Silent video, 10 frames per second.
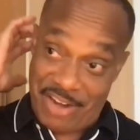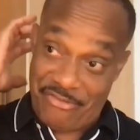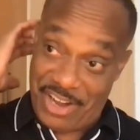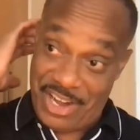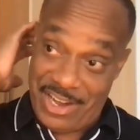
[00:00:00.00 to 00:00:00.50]

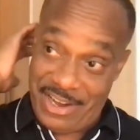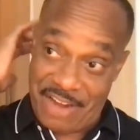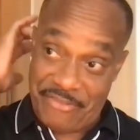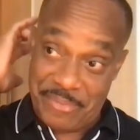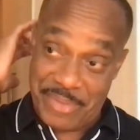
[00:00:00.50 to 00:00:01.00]
every
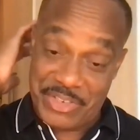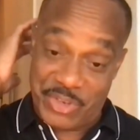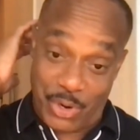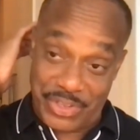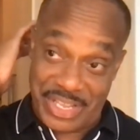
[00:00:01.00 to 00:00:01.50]
every
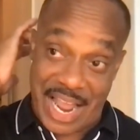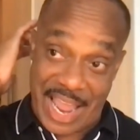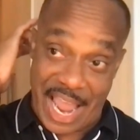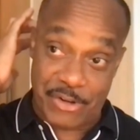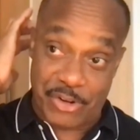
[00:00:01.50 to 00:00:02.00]
mentor that I
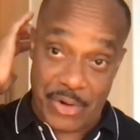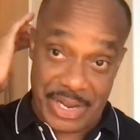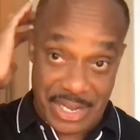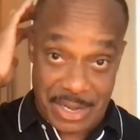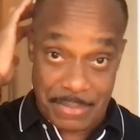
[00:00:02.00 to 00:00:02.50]
had
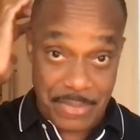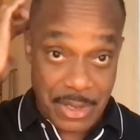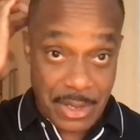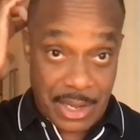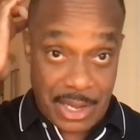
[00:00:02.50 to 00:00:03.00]
growing up,
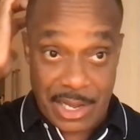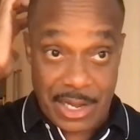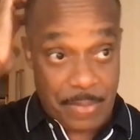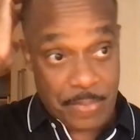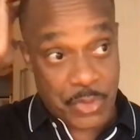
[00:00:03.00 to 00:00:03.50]

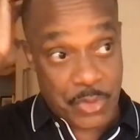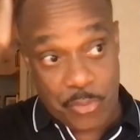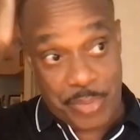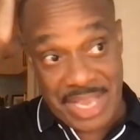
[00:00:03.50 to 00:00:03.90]
um, who